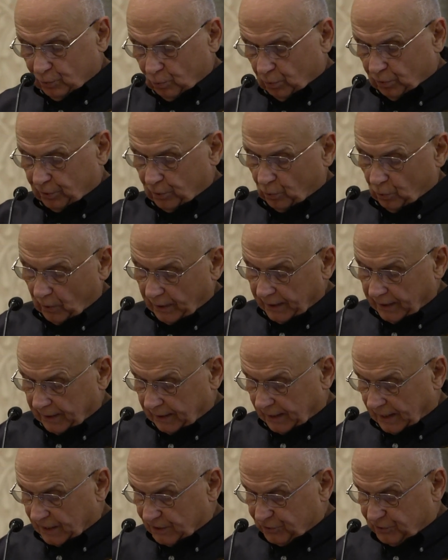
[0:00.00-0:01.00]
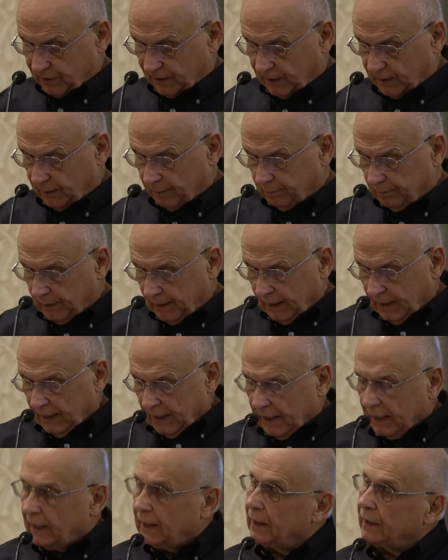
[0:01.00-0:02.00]
want to recognize them
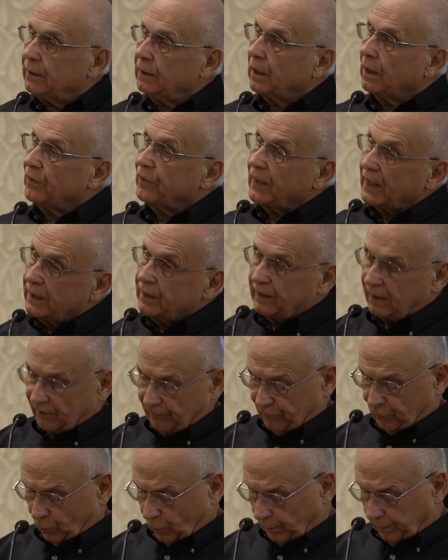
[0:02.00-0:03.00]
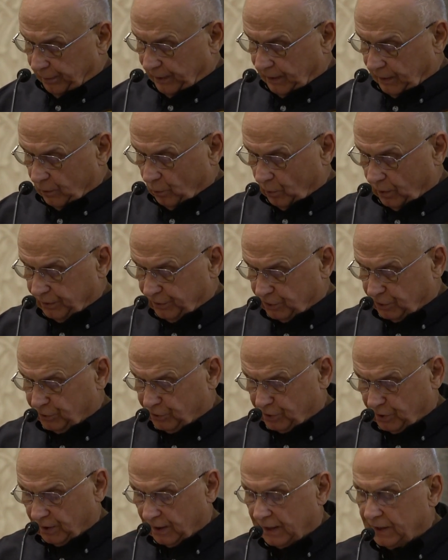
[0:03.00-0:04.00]
and thank them for being with us
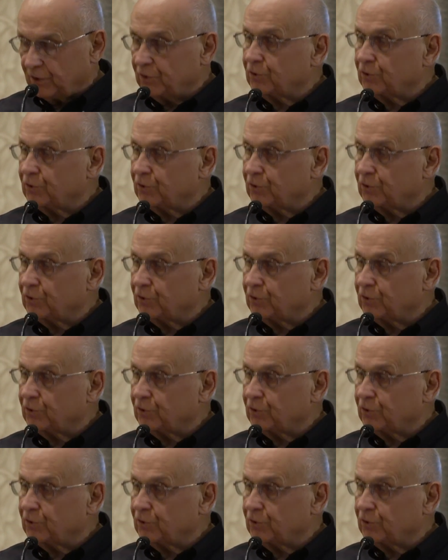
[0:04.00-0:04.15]
today.